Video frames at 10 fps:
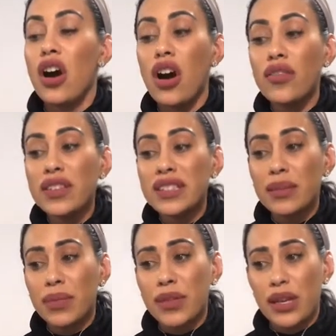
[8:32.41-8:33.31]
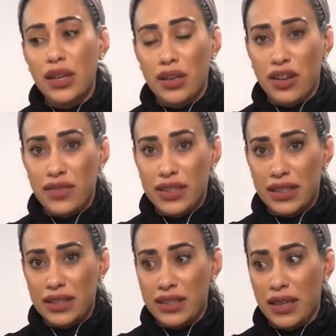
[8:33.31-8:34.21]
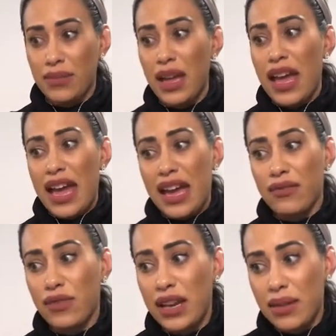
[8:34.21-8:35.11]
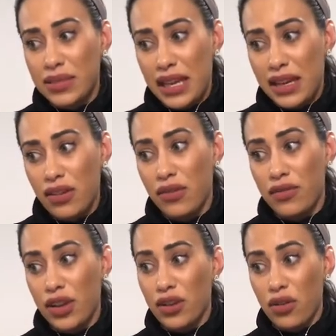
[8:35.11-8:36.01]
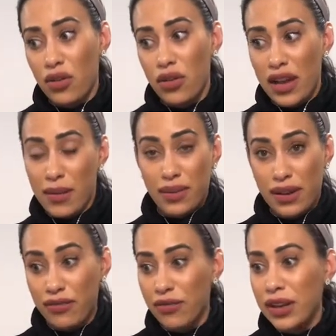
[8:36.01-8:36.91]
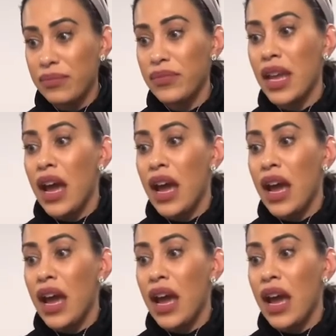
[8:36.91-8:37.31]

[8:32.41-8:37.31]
on the sympathetic nervous system and reuptake of norepinephrine.